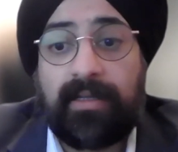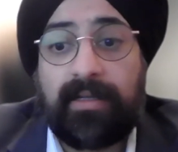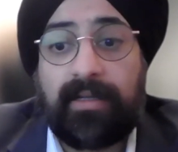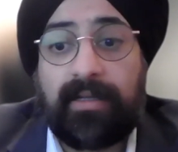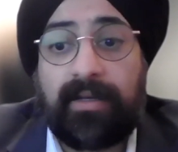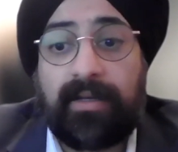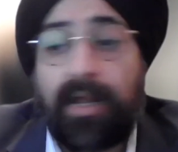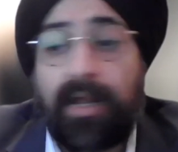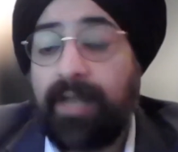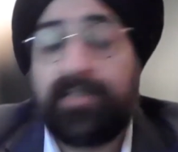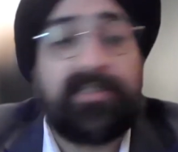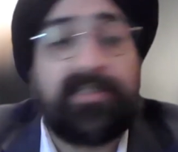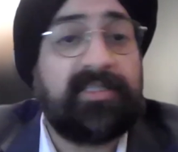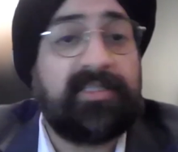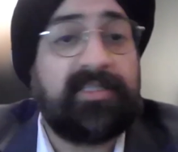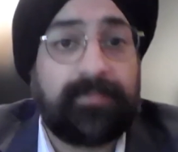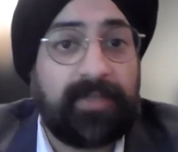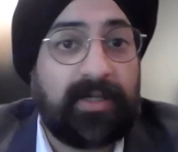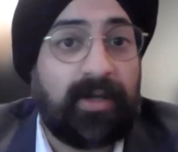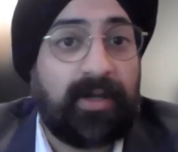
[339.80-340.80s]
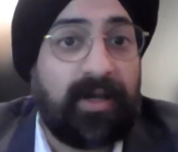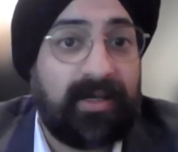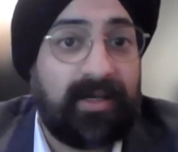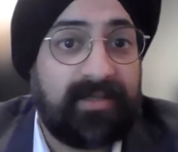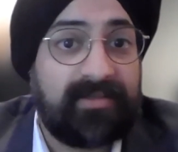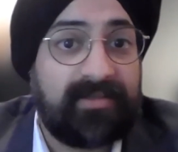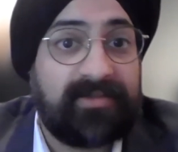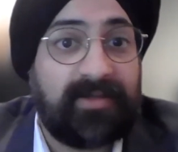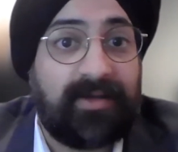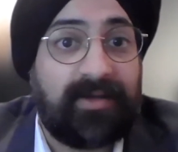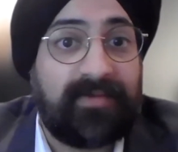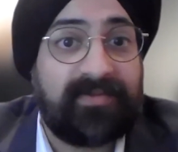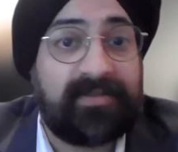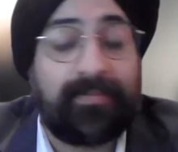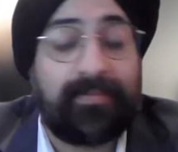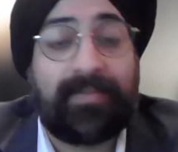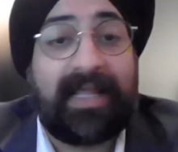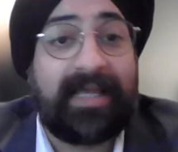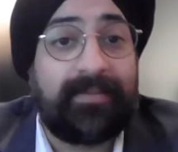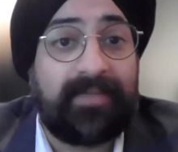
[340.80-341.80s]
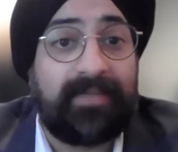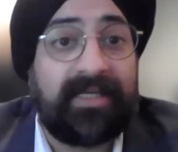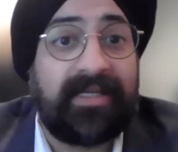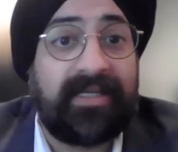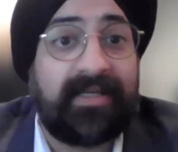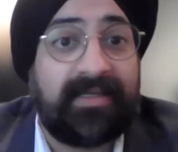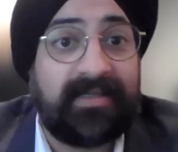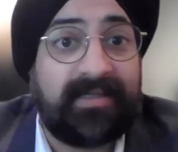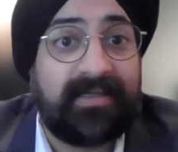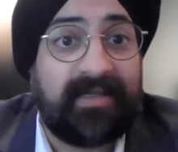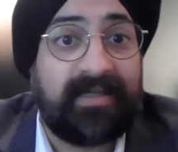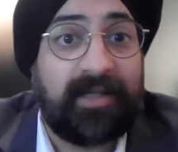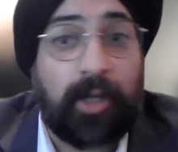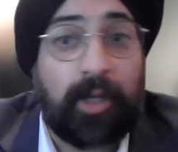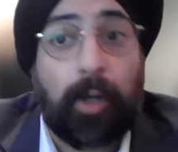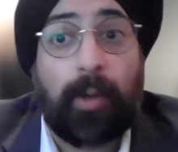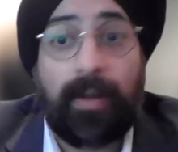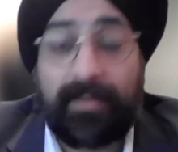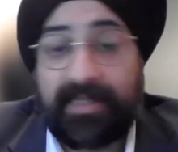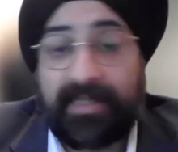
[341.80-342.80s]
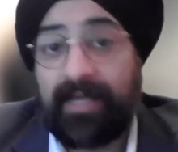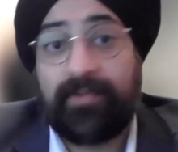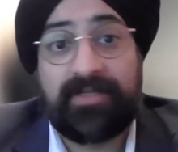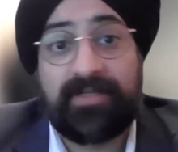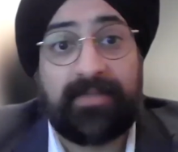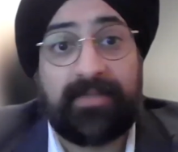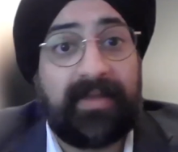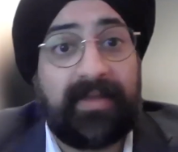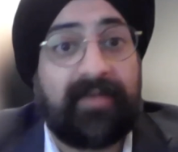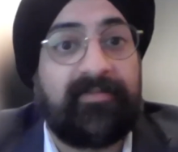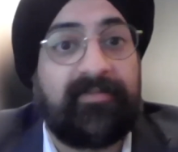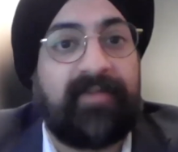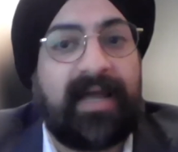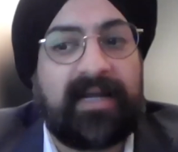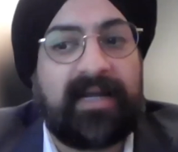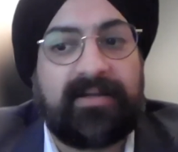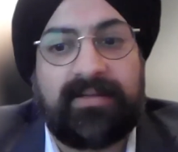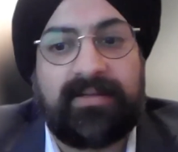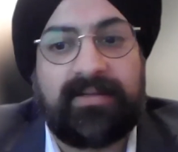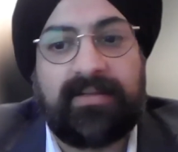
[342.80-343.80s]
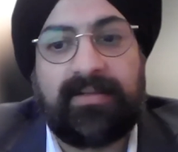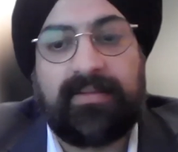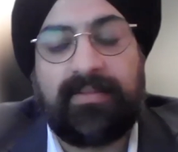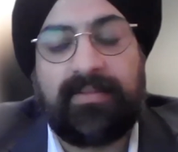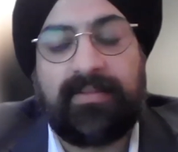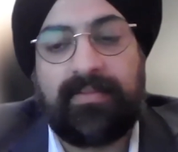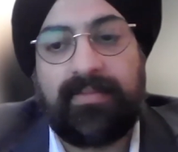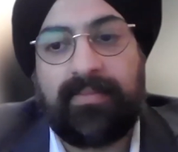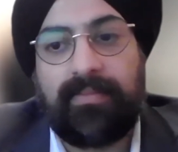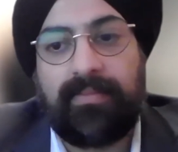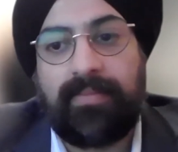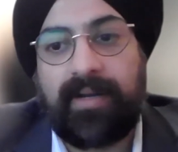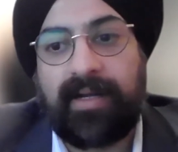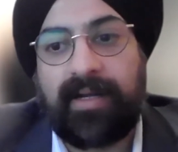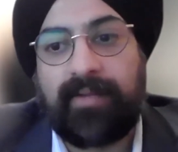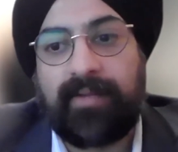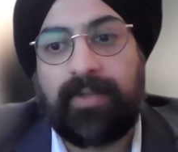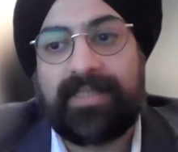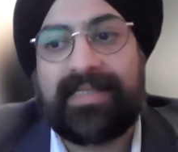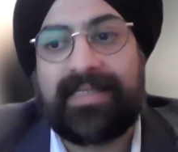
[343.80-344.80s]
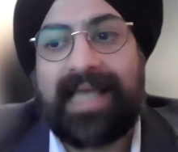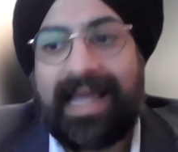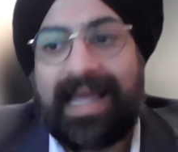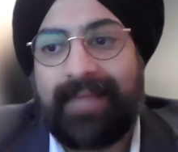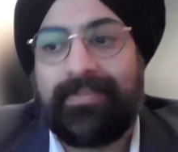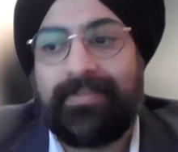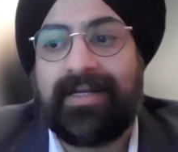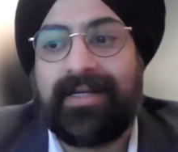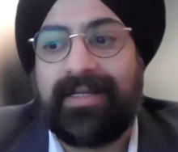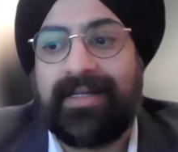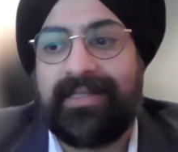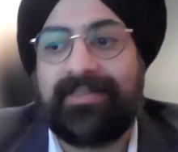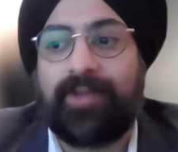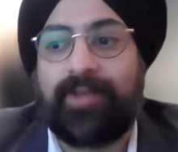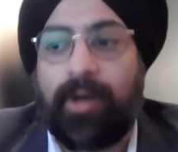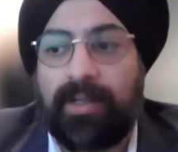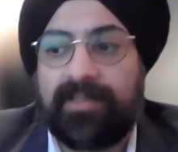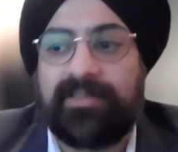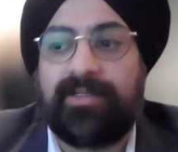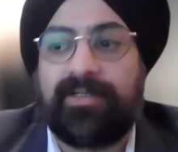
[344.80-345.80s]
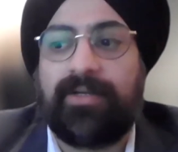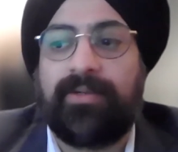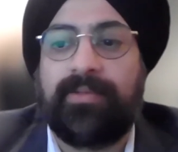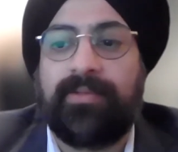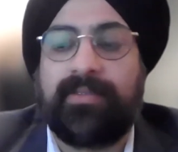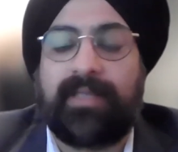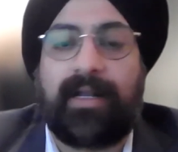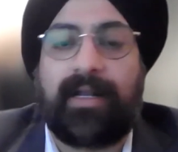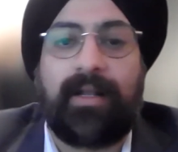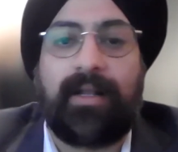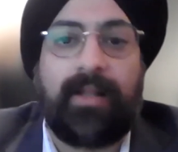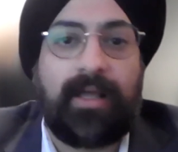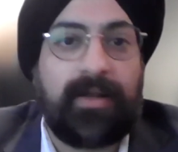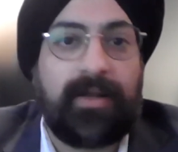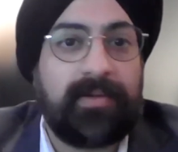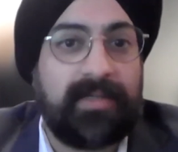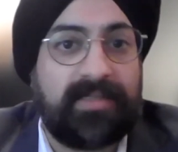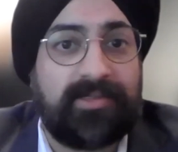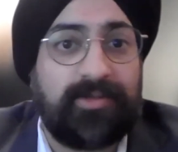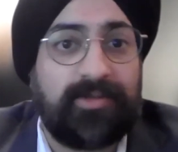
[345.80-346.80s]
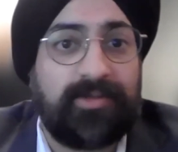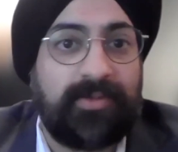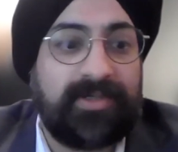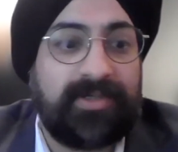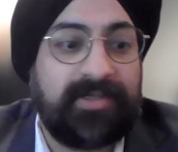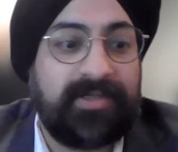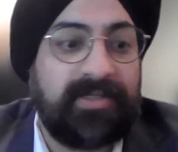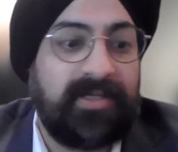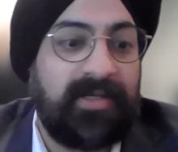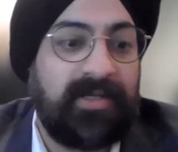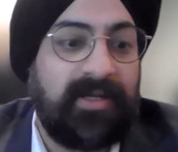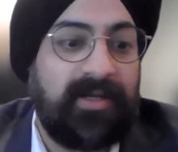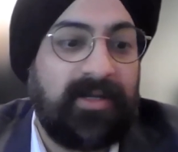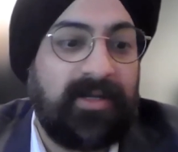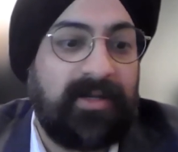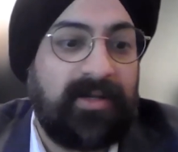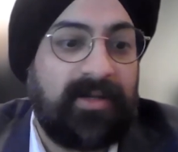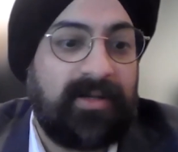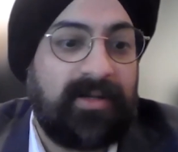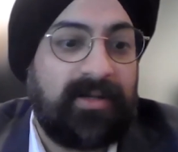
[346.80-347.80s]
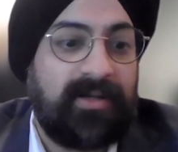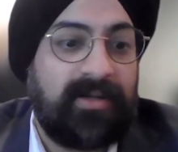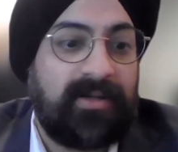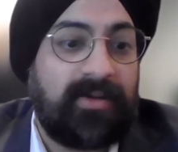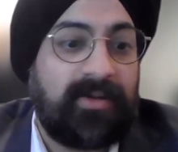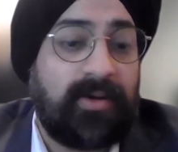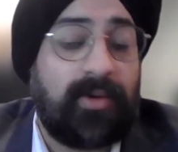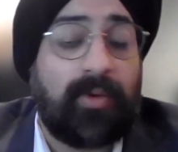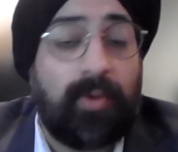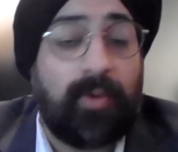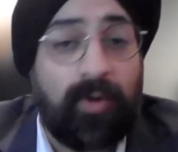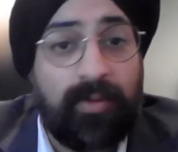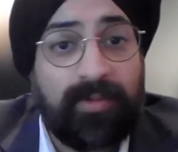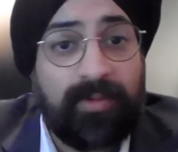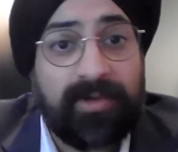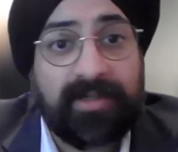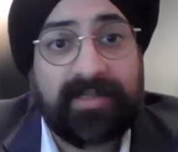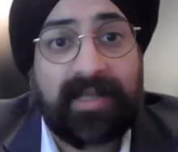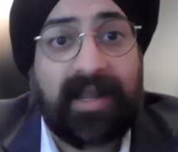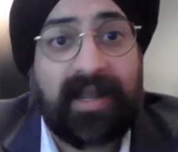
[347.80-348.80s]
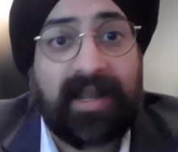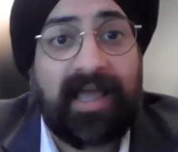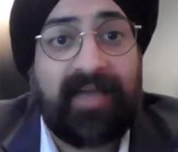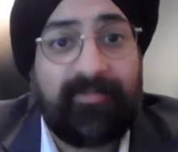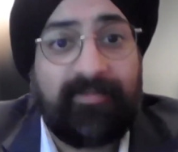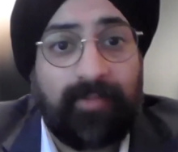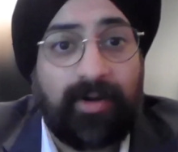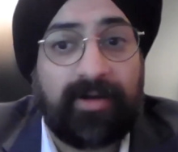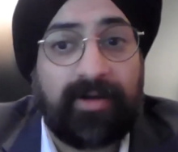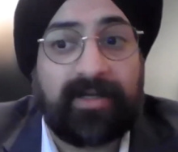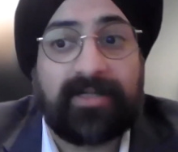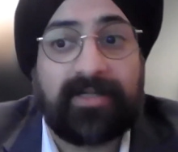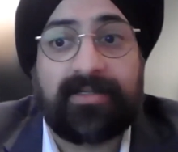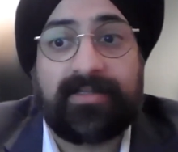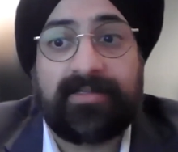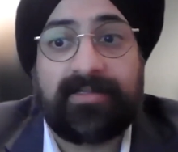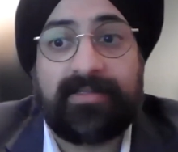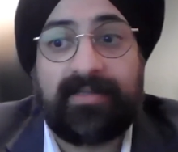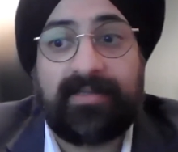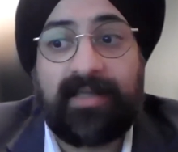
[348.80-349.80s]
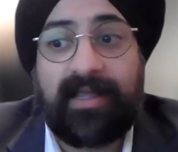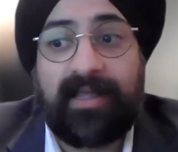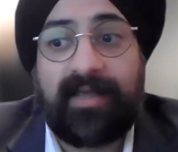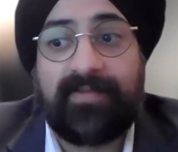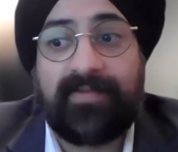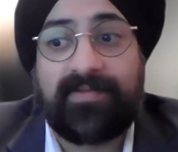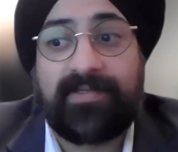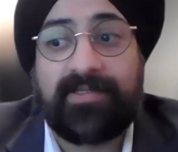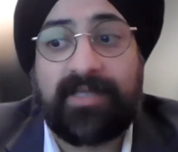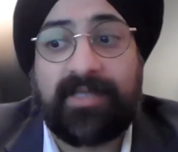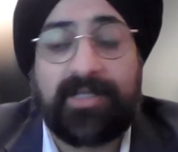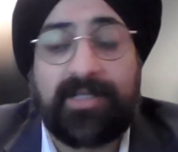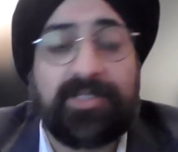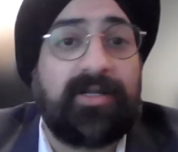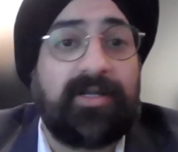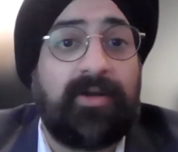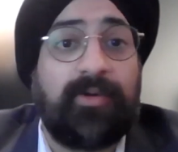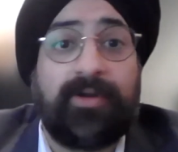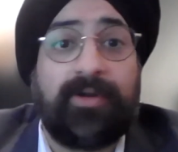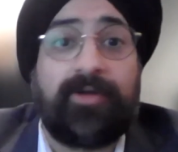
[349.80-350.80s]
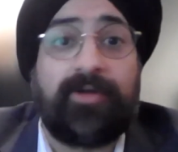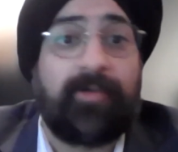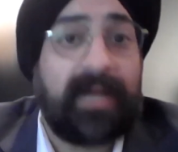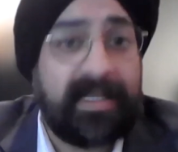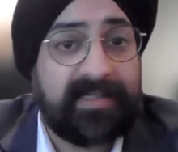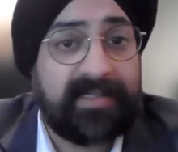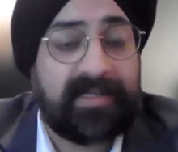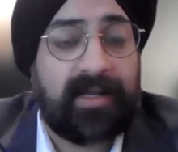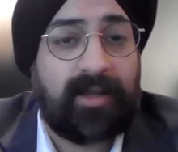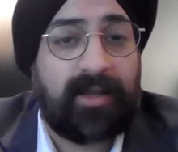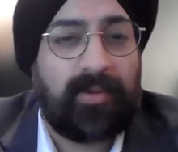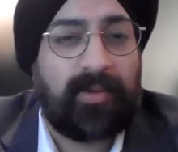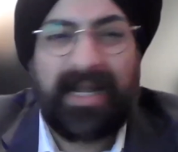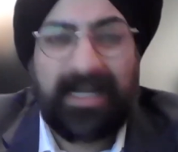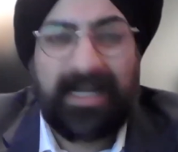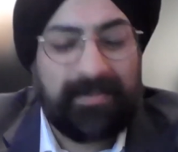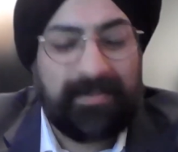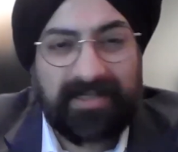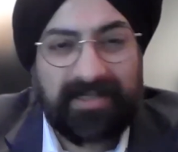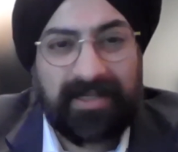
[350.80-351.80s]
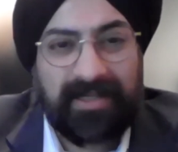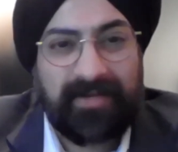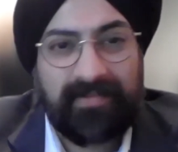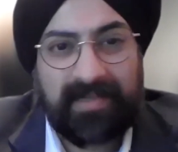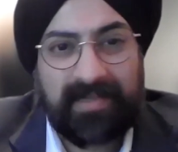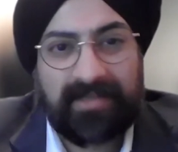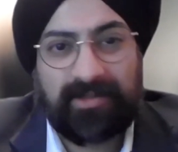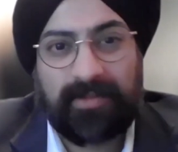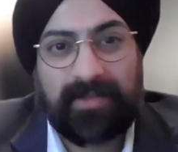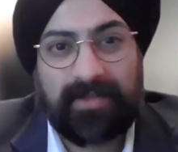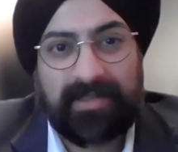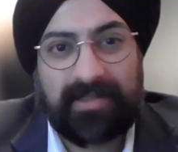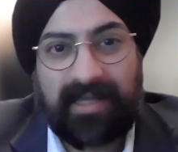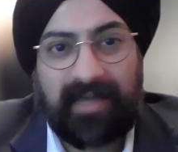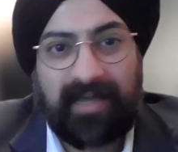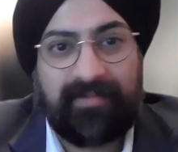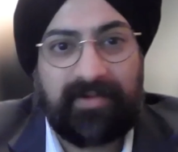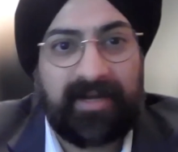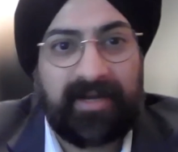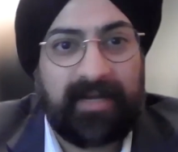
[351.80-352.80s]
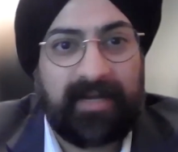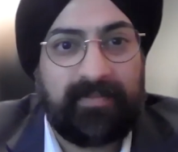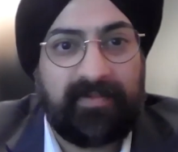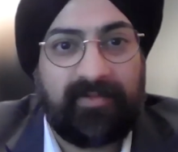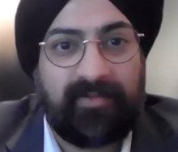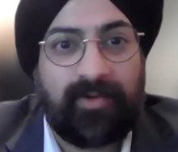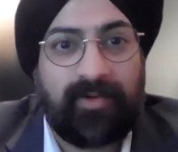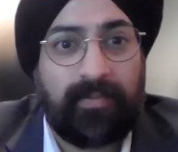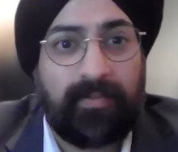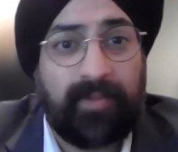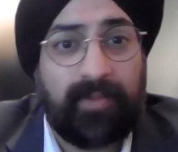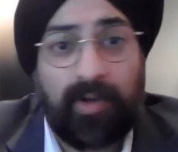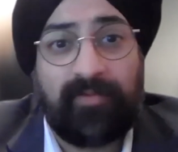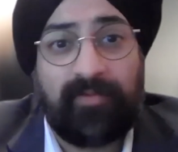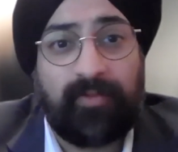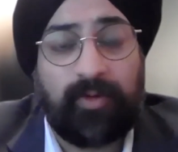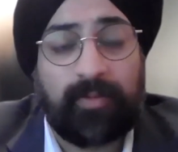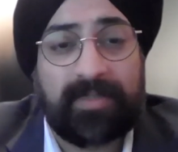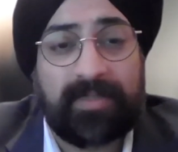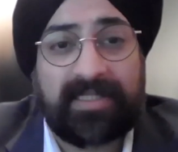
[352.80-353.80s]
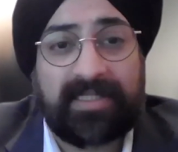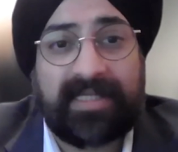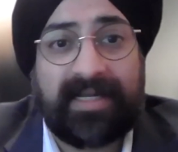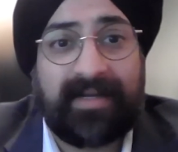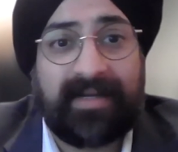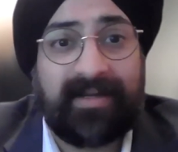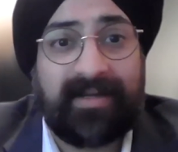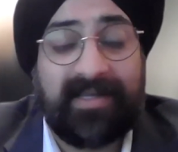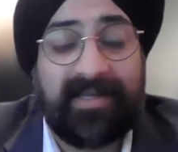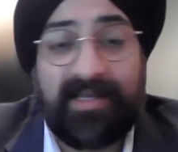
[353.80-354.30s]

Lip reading: not just because of supply being low. I mean, that was a big factor. But what's happened is also that a lot of consumers or homeowners that have mortgages have such good rates now. 80% of consumers have a rate below 4%.